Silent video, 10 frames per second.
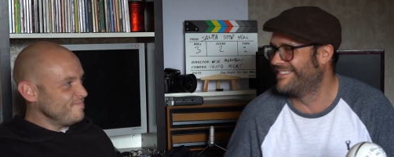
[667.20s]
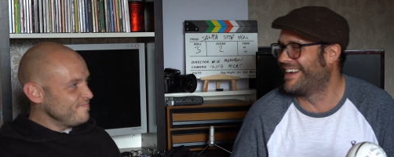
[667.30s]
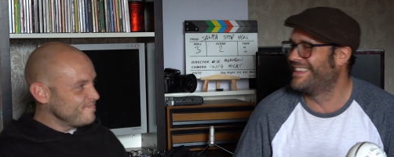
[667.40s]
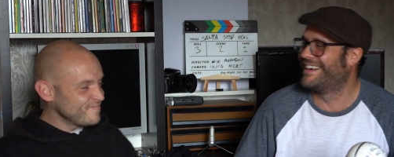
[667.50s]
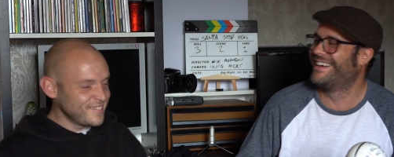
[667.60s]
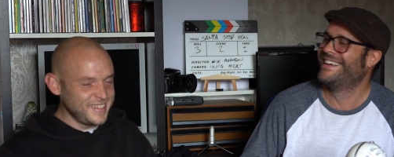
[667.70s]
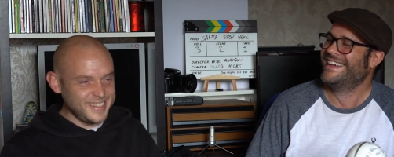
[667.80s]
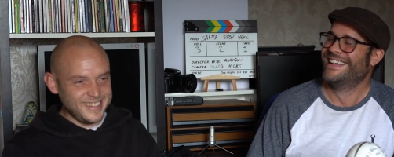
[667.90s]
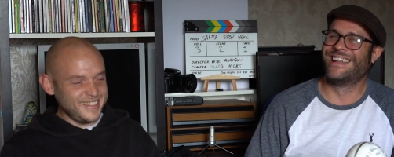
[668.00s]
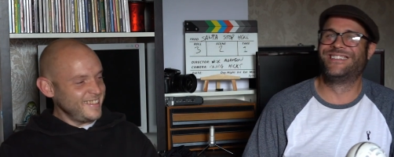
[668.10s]
Speaker 1: through like that.
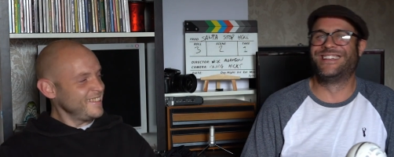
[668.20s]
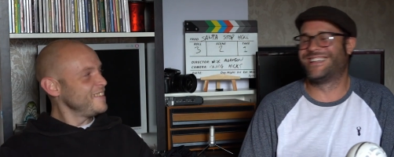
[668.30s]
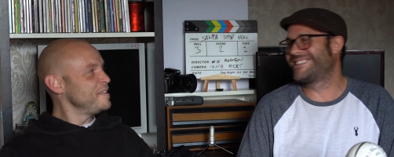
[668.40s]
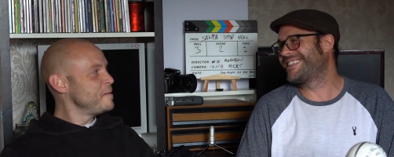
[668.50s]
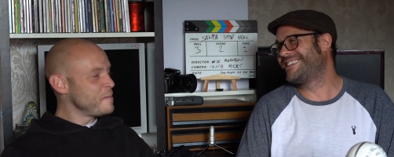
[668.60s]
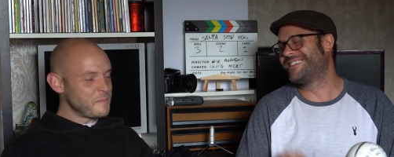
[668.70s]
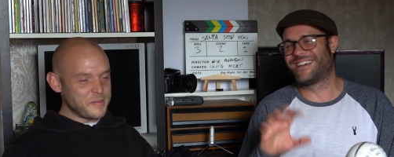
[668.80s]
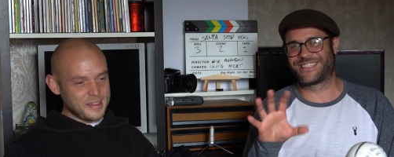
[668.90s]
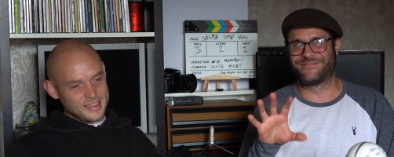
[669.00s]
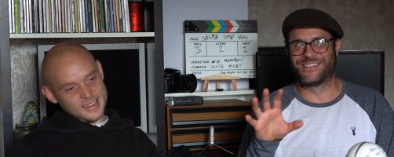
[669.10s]
That's, that's like
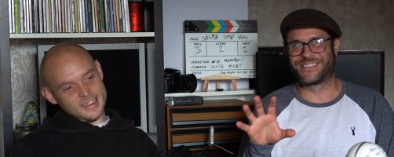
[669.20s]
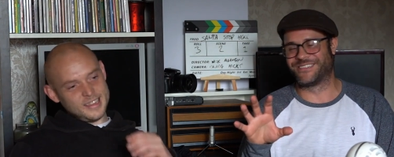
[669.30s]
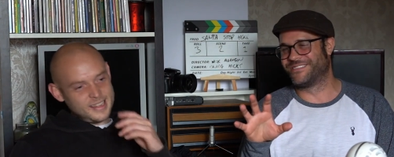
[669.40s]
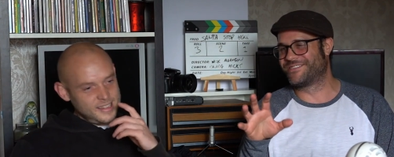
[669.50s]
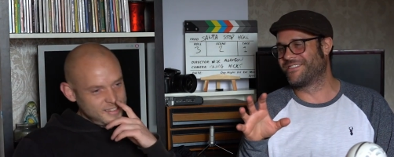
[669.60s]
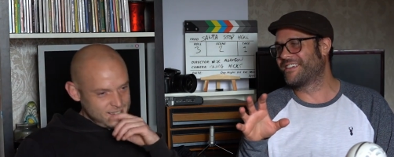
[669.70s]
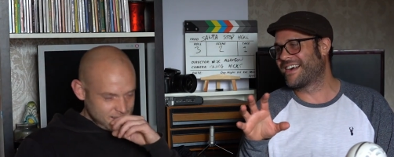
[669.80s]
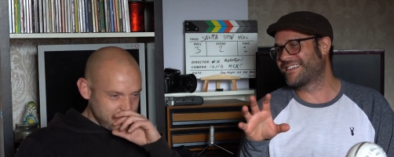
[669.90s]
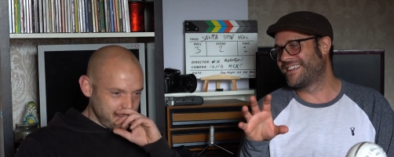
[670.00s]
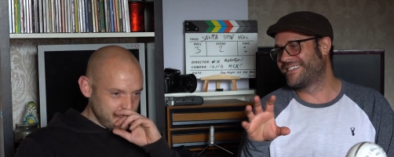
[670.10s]
that's the most subtle drunk
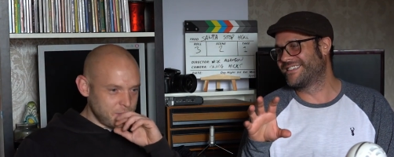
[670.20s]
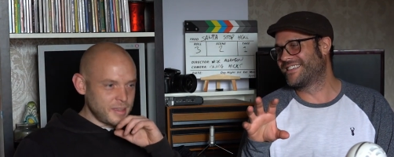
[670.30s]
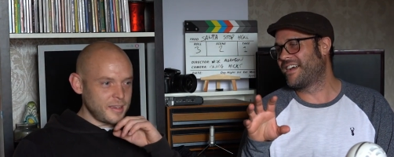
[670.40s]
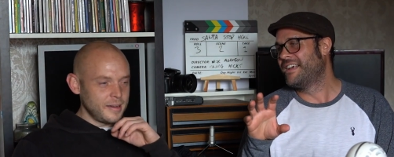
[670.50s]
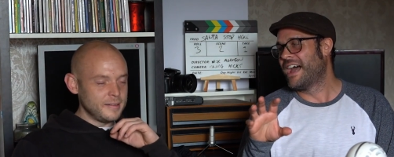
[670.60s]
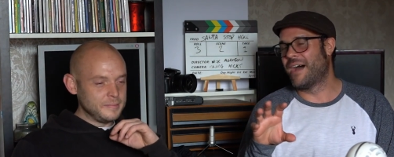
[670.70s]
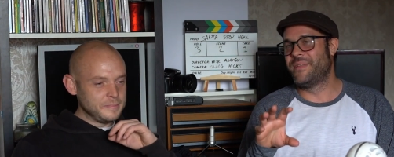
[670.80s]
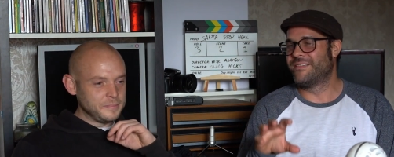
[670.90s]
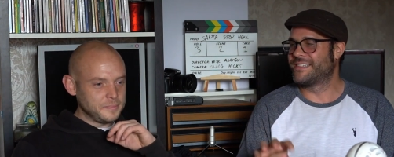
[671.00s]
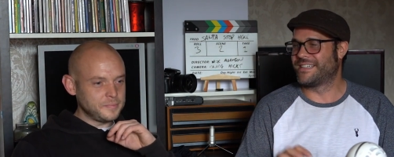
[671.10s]
acting. That, yeah. I've
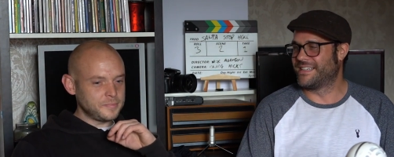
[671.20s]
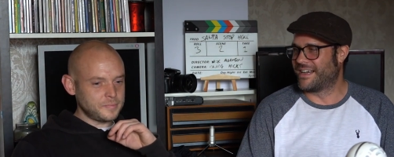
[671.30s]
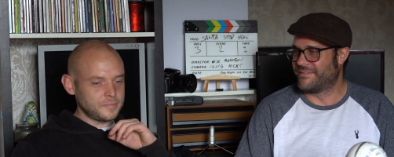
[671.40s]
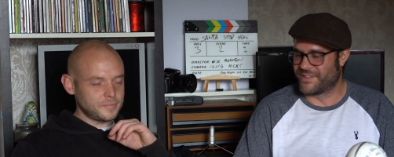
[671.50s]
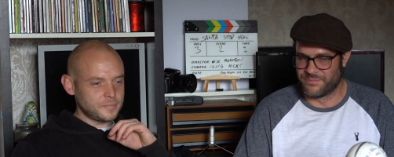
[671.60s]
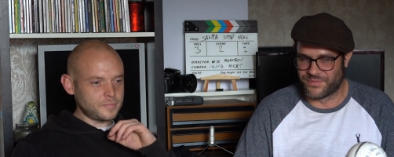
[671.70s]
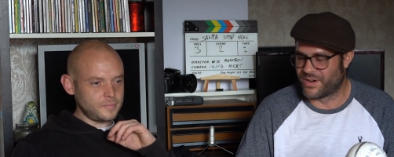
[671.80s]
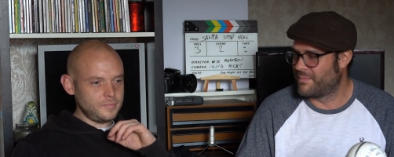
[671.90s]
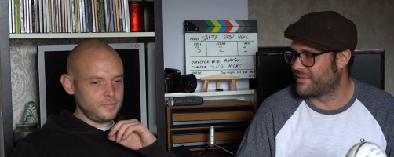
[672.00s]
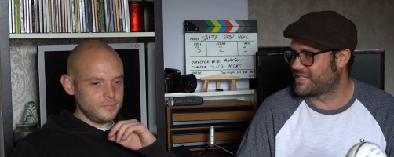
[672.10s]
never seen that in a film
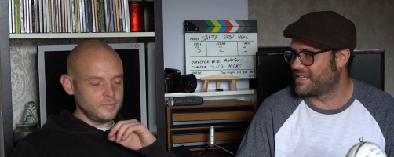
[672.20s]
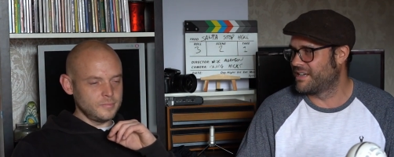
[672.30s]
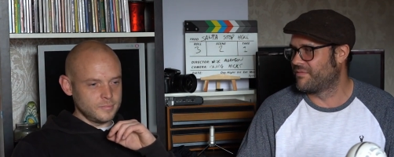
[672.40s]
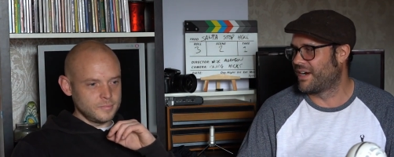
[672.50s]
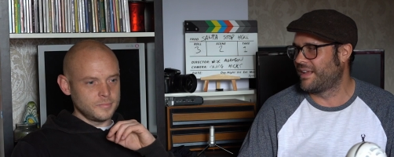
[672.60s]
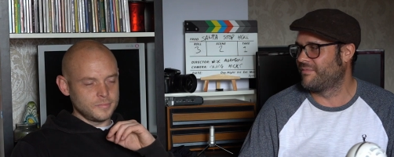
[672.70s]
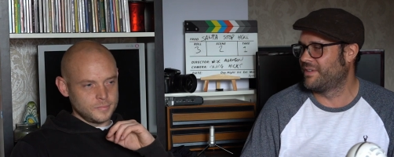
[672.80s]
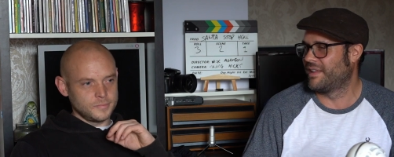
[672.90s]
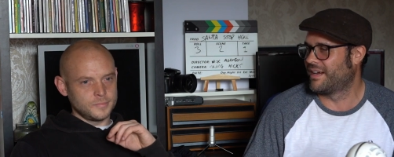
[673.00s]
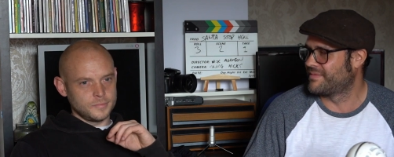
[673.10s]
before, but I've seen it in right,
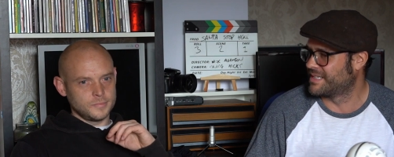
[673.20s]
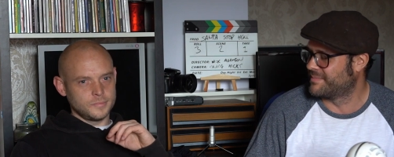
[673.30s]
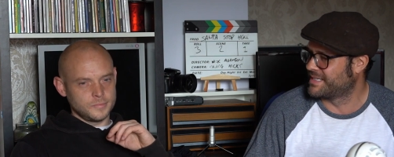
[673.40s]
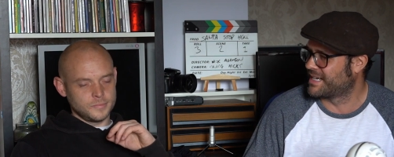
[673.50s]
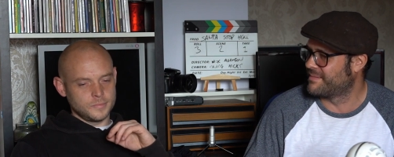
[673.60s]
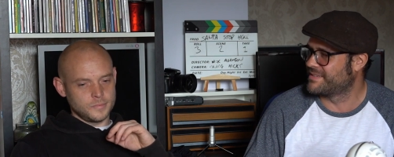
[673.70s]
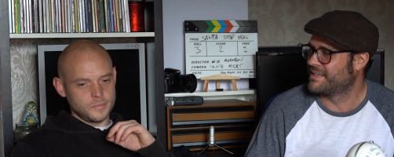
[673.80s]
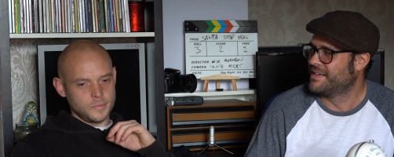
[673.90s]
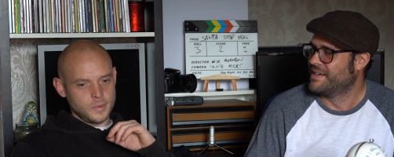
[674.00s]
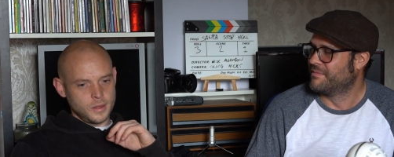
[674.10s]
real life so many
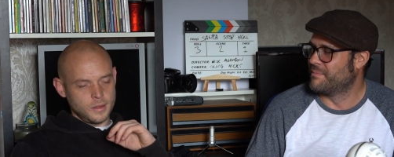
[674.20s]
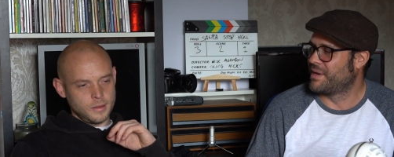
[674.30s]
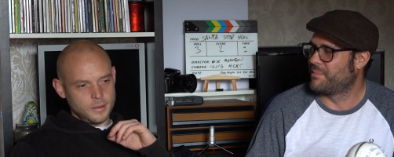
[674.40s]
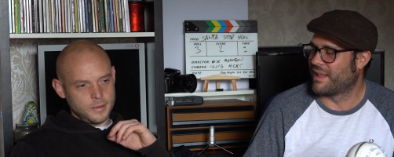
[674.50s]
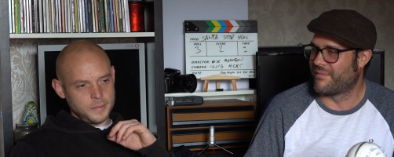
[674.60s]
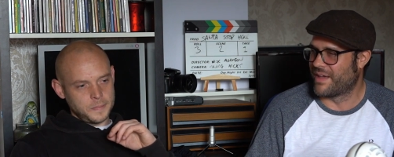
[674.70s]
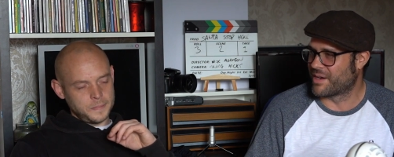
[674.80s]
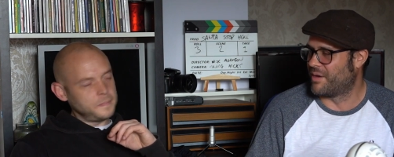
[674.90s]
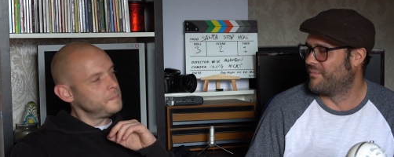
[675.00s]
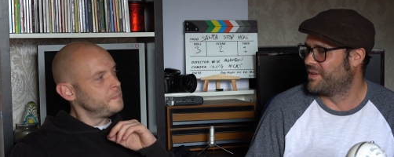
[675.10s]
times. When people have
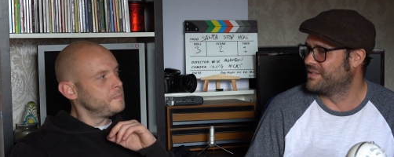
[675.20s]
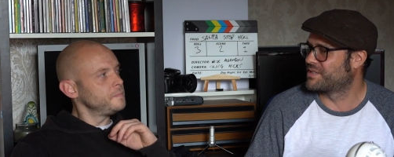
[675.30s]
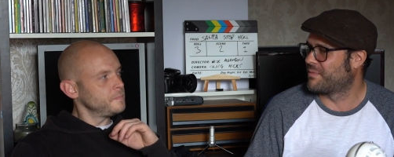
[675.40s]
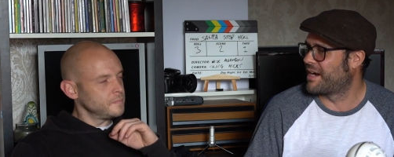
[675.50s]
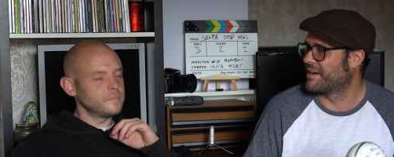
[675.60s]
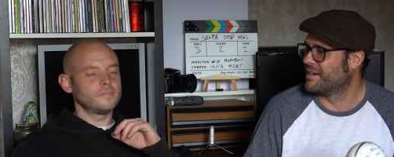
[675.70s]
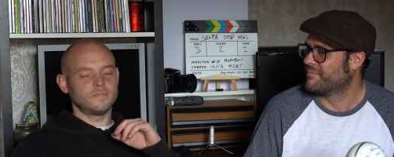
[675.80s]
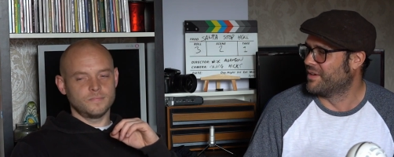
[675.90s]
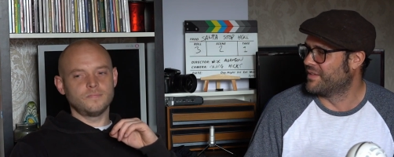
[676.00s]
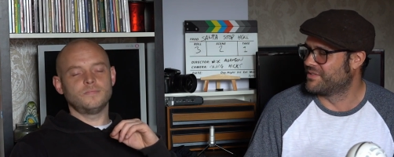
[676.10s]
that confident swagger
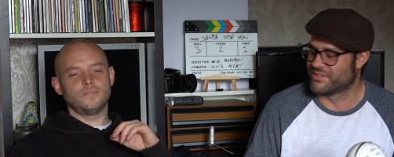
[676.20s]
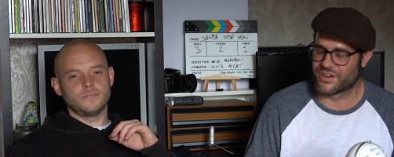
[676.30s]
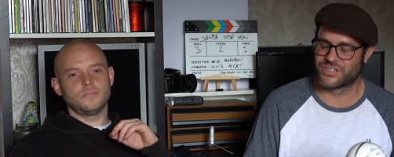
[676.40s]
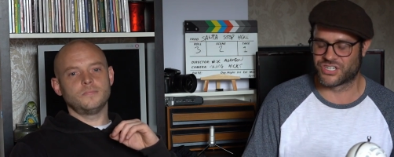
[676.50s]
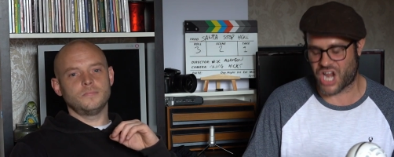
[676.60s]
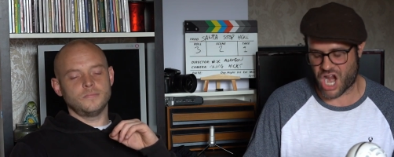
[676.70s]
when they're drunk, just